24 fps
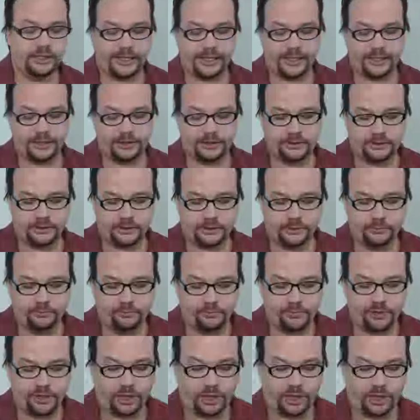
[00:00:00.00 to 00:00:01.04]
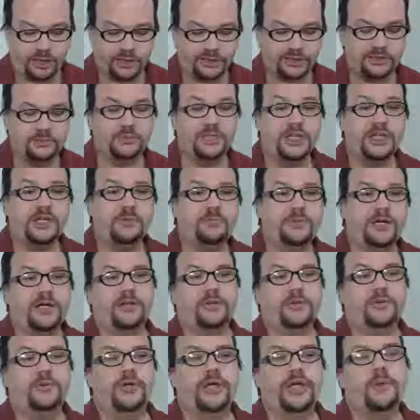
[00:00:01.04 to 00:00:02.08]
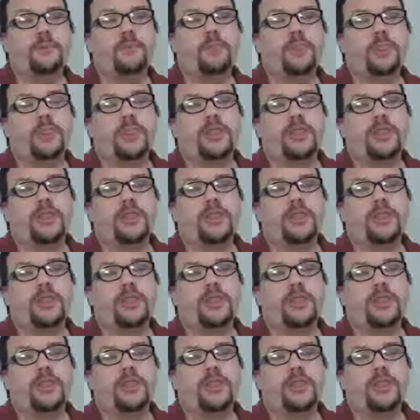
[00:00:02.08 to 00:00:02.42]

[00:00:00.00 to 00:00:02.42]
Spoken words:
Cancer, awesome name, by the way,